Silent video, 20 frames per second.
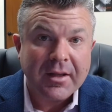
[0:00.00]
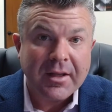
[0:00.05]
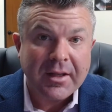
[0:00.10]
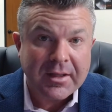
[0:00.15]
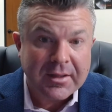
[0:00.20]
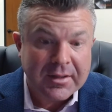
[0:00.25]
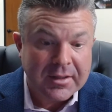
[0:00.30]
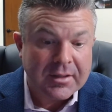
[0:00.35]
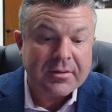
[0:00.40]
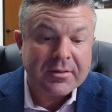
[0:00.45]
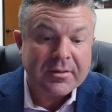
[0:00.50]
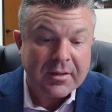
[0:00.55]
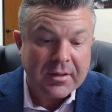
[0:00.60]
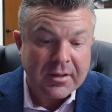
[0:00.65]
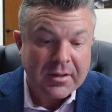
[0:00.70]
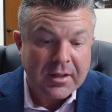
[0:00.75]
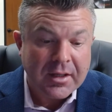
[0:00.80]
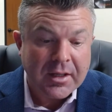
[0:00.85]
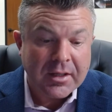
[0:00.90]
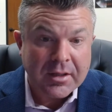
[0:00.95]
and there's
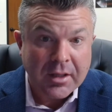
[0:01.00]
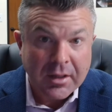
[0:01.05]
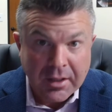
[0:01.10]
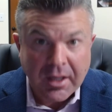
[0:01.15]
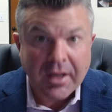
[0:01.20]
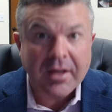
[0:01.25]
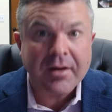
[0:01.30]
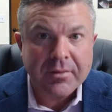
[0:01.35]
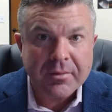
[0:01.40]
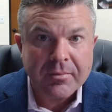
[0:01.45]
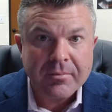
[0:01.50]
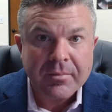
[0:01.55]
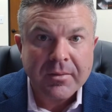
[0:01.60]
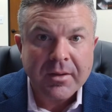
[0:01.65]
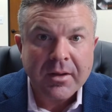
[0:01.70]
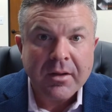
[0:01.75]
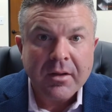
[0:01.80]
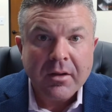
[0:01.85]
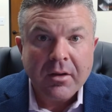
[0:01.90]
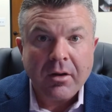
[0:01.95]
a lot of them
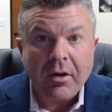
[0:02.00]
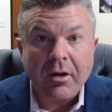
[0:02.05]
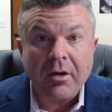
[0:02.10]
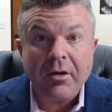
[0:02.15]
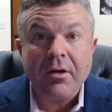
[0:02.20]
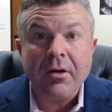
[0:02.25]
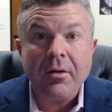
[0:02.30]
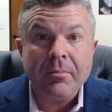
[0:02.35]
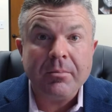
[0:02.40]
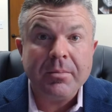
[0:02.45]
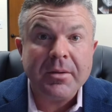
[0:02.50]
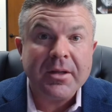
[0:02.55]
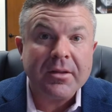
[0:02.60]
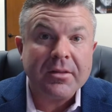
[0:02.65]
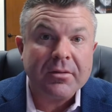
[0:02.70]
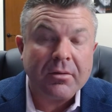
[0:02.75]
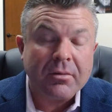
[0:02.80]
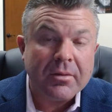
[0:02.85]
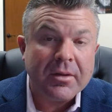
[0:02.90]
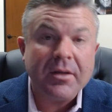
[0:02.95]
are going to be
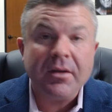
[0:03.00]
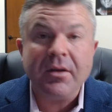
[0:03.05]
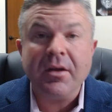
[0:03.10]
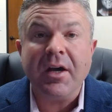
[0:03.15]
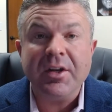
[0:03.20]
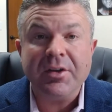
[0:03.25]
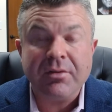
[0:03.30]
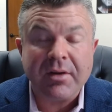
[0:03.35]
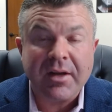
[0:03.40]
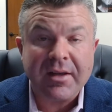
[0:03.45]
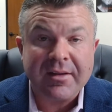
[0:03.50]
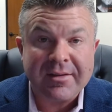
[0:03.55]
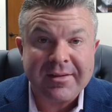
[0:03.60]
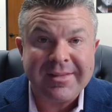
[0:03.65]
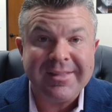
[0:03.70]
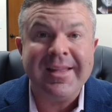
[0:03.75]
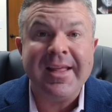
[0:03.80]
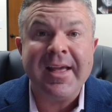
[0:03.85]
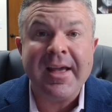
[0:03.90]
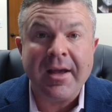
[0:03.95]
throwing contracts
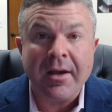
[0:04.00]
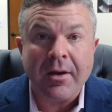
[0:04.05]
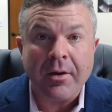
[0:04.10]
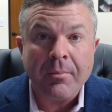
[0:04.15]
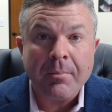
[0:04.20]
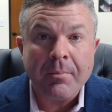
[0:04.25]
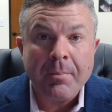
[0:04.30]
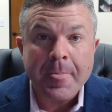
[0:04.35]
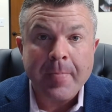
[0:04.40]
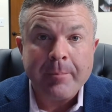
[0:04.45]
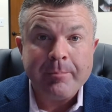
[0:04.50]
now